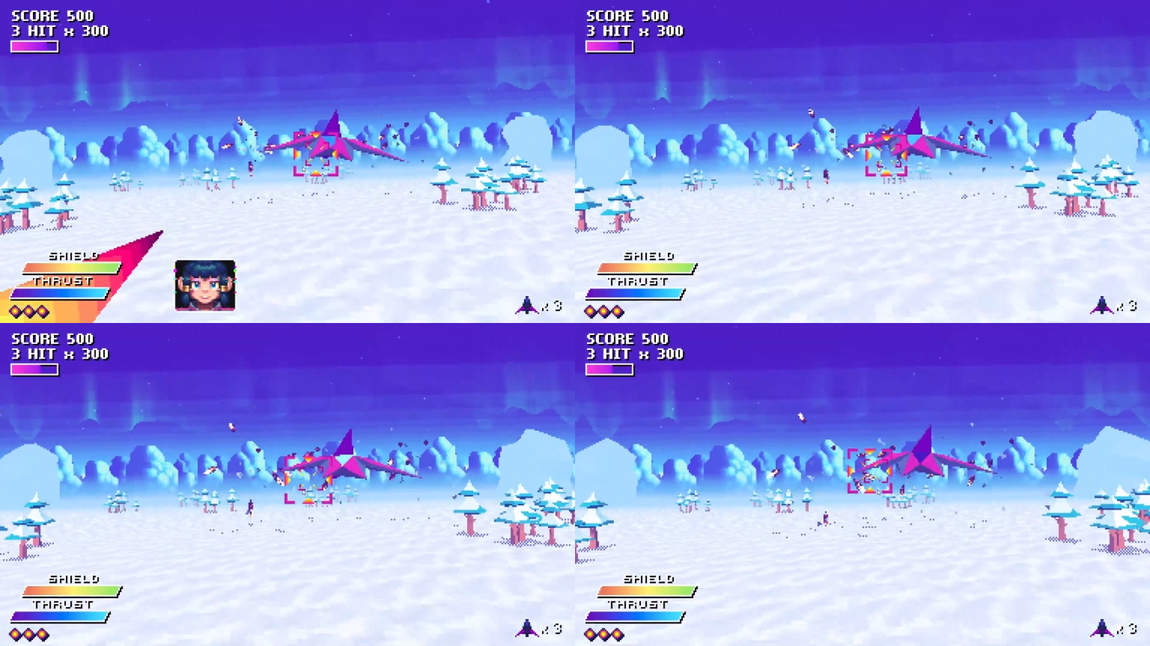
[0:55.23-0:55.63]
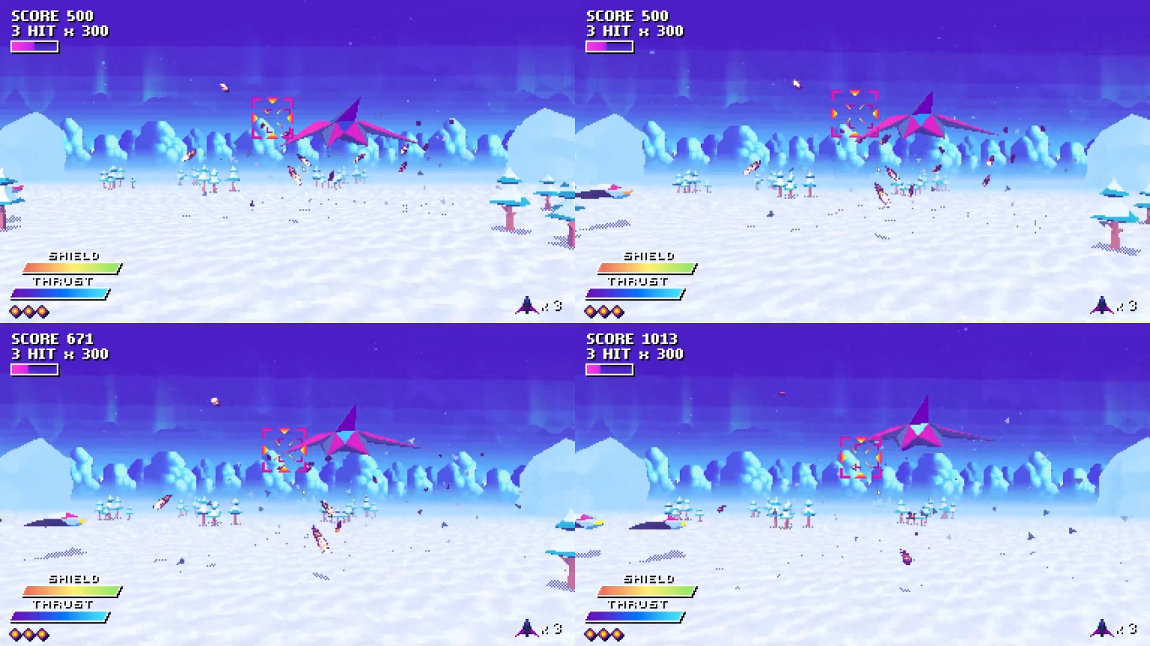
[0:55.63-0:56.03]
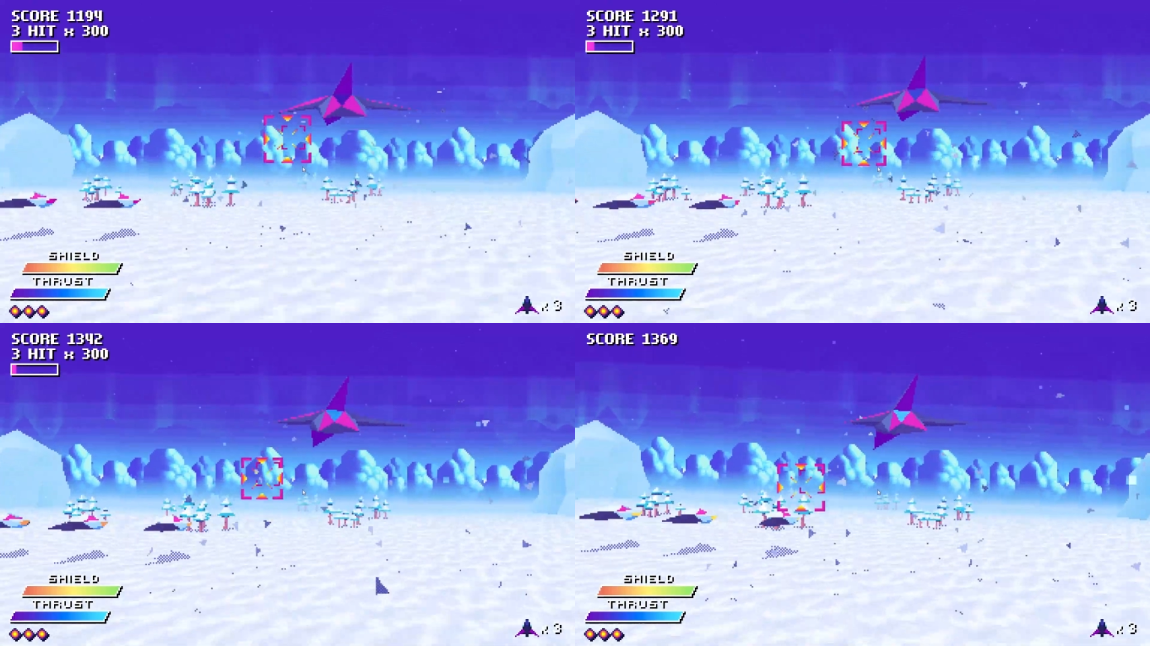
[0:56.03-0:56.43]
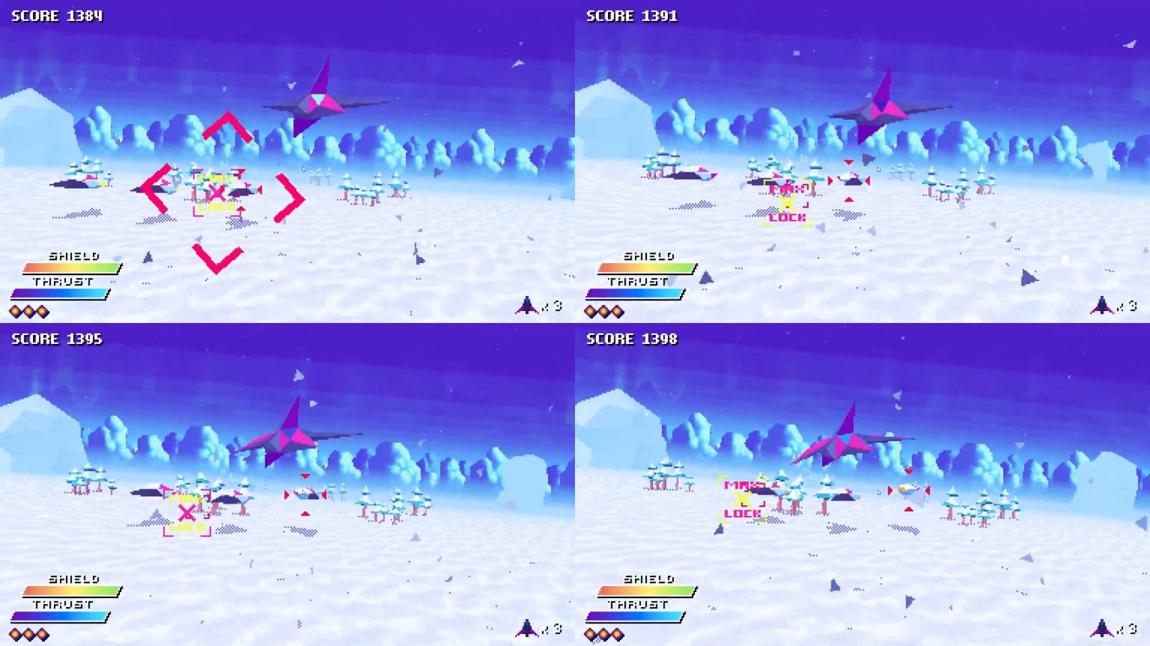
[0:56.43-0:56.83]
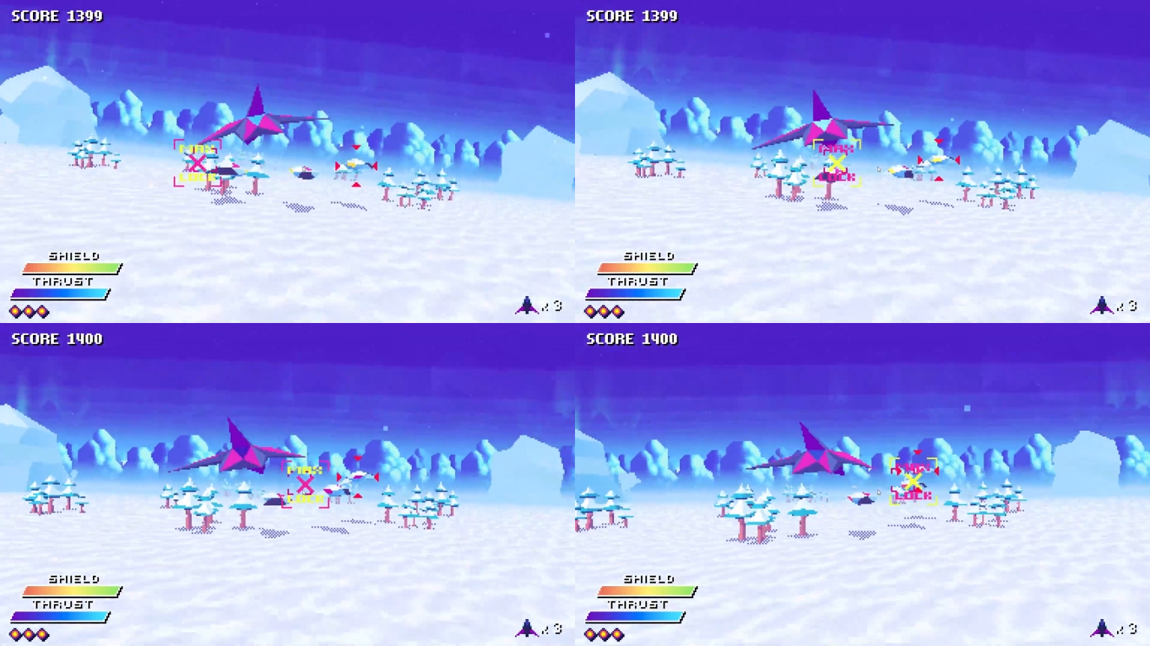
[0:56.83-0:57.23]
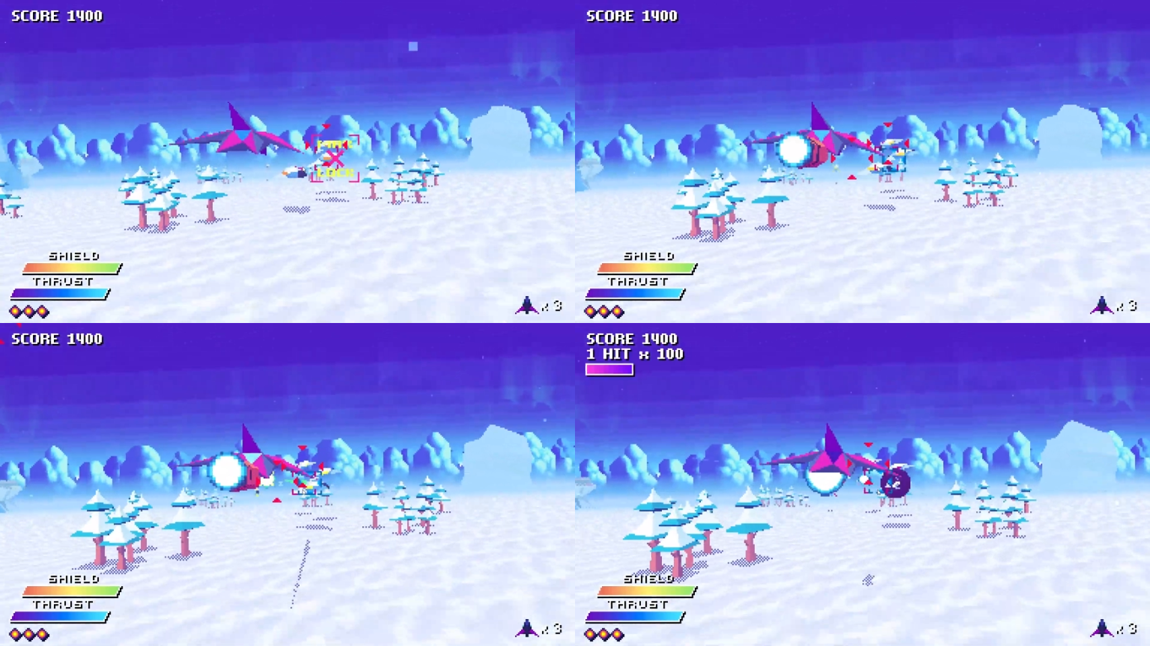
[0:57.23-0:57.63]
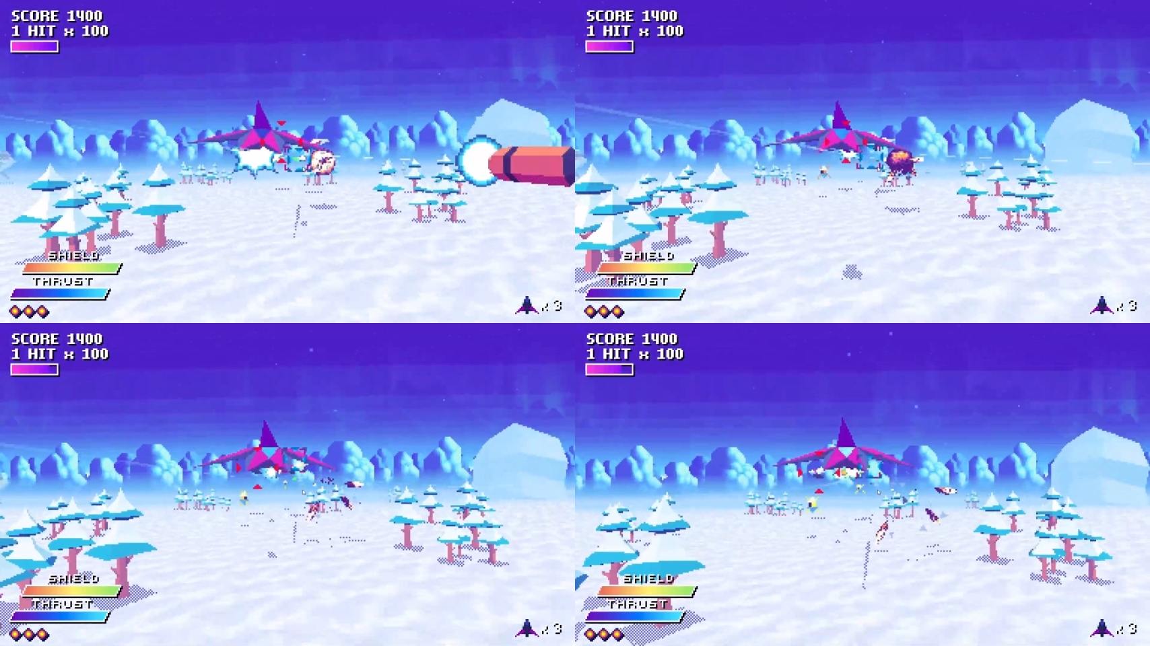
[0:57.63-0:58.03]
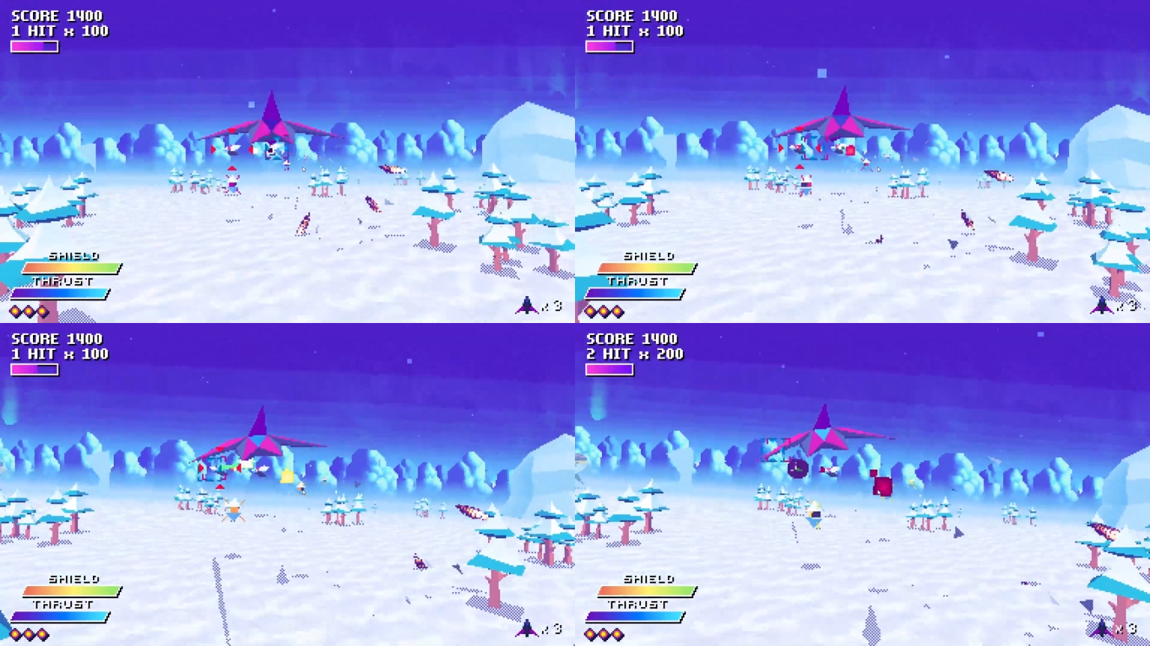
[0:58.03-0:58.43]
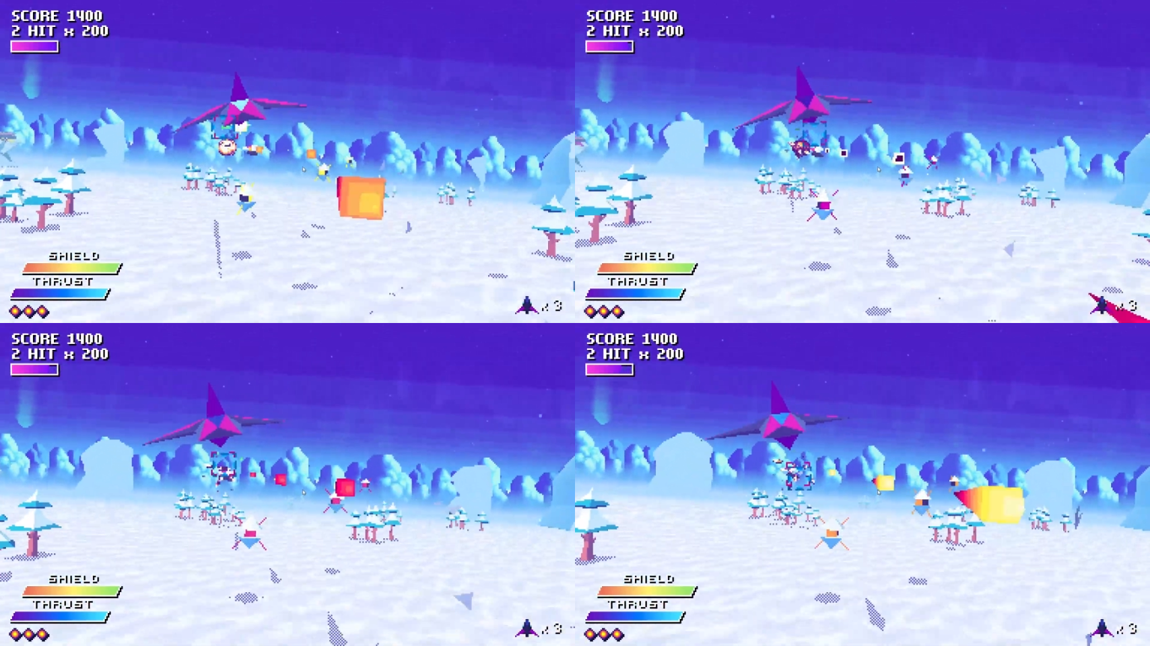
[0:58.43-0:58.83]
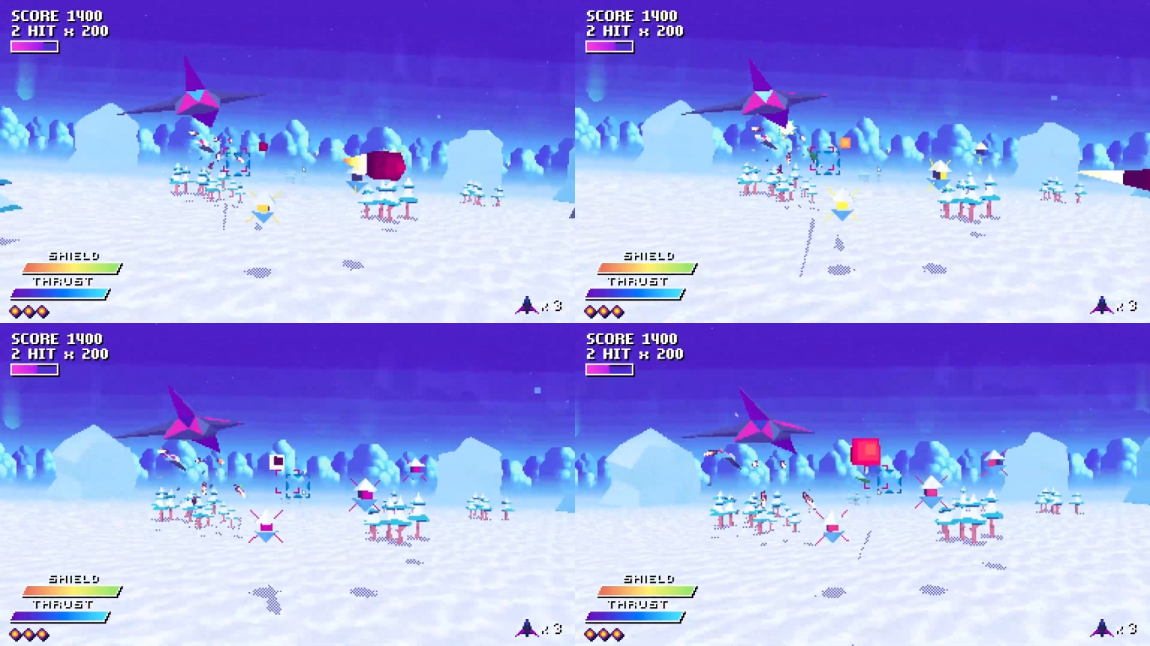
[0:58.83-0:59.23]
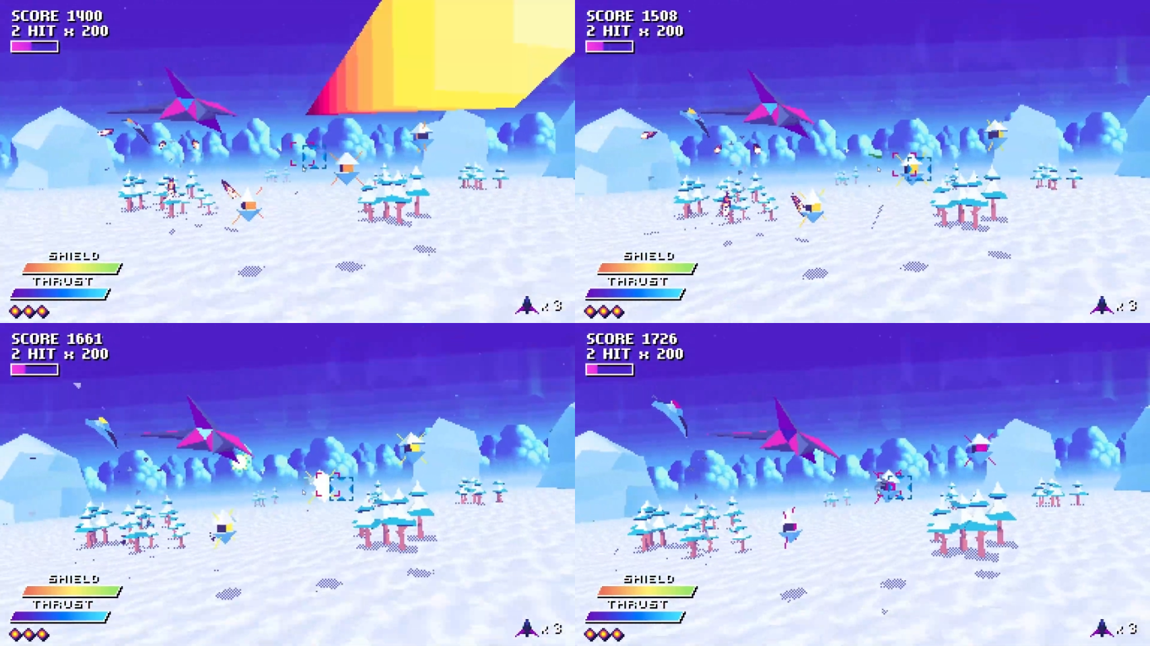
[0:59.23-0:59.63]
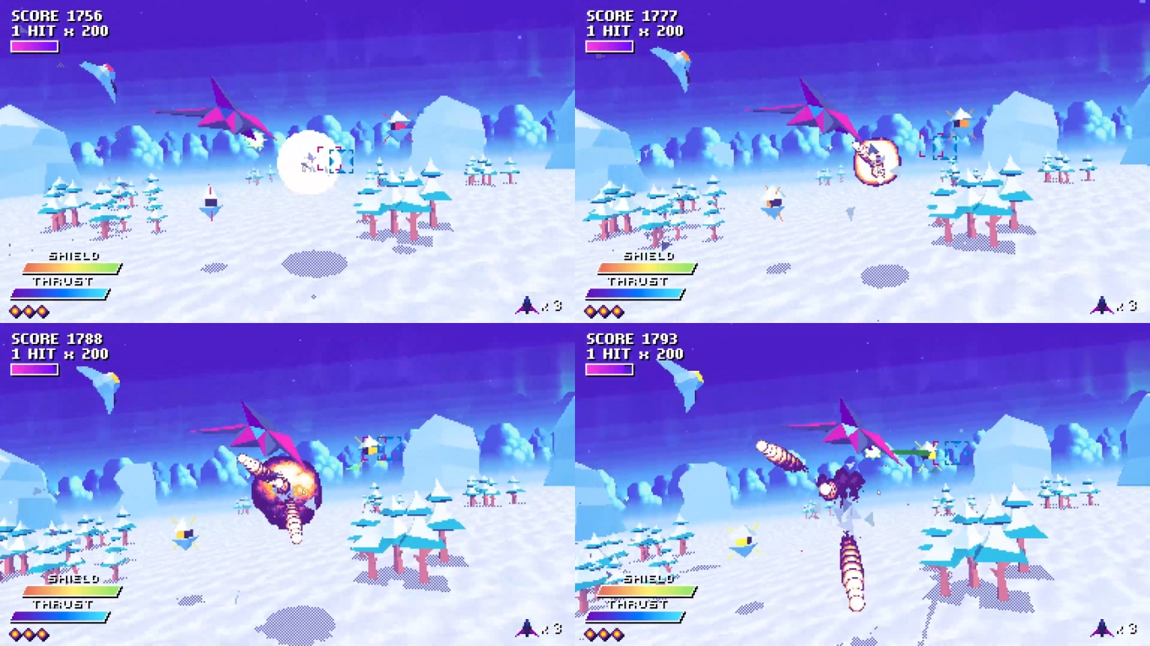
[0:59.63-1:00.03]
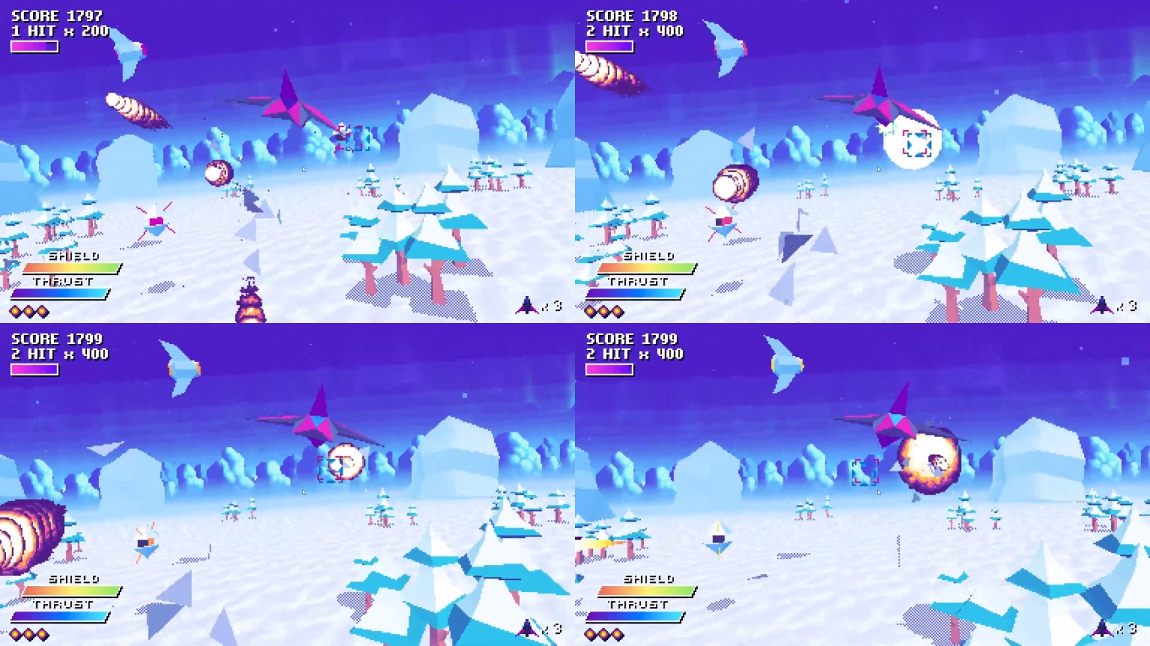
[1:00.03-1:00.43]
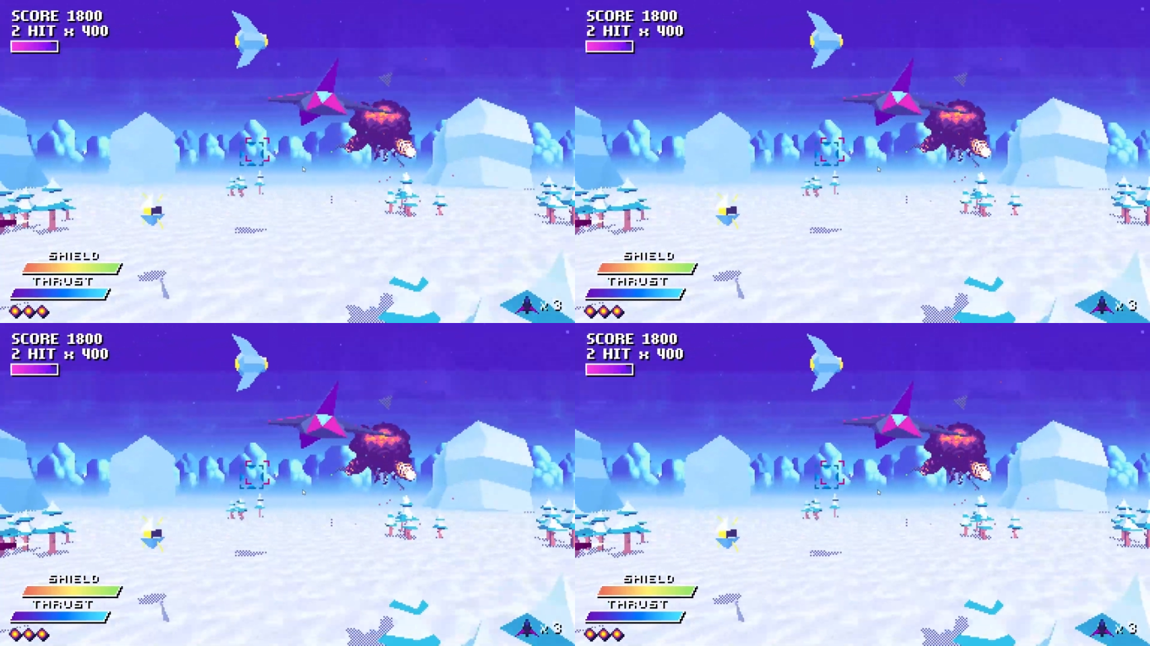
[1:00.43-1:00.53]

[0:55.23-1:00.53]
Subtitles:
[unreadable: no face in view]